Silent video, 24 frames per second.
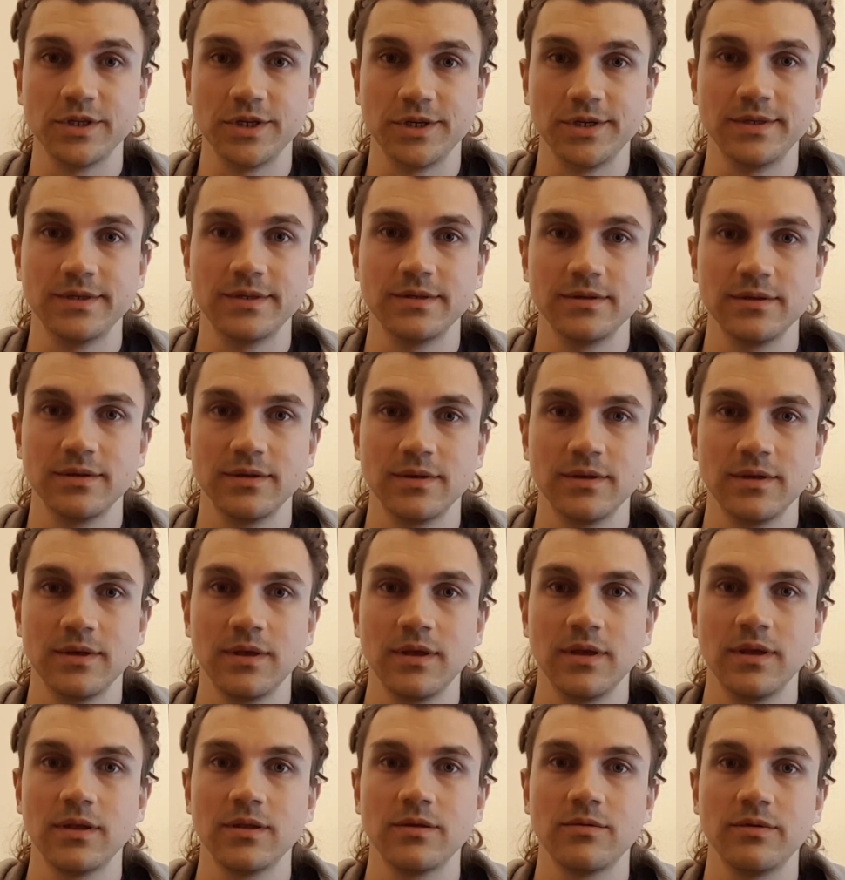is.
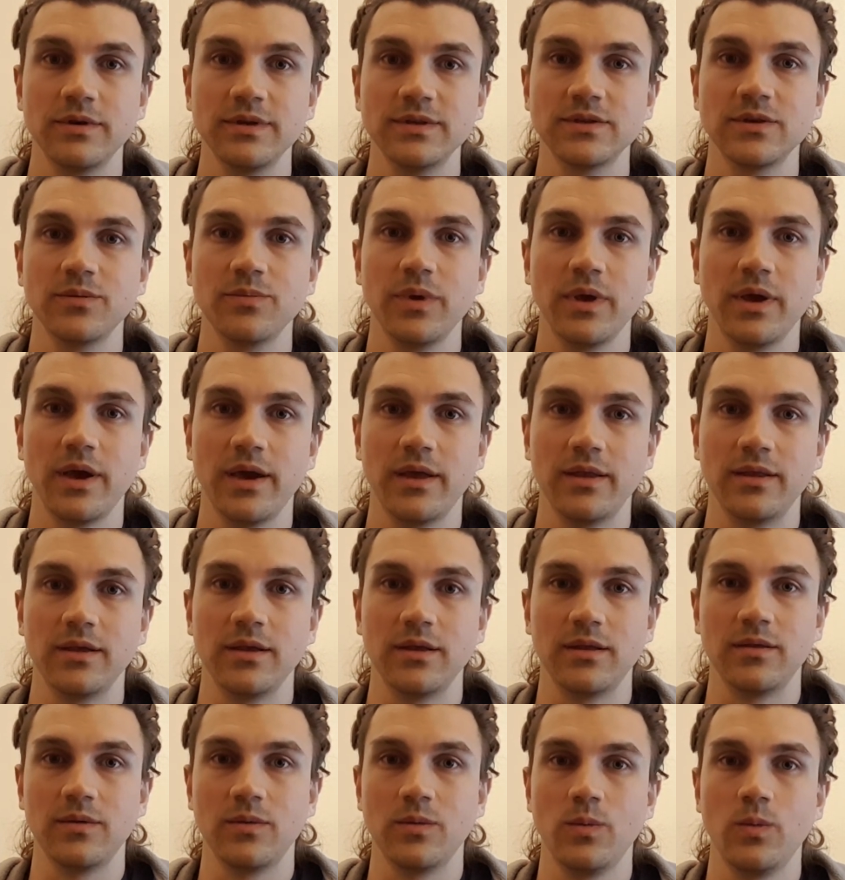The reason behind
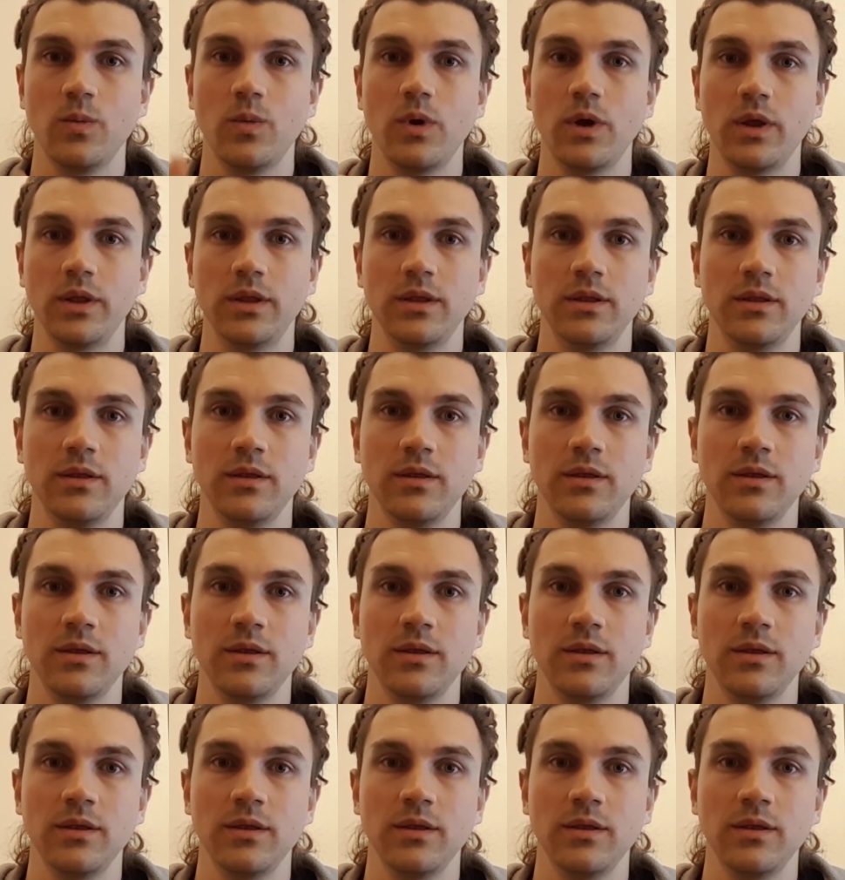that: 1.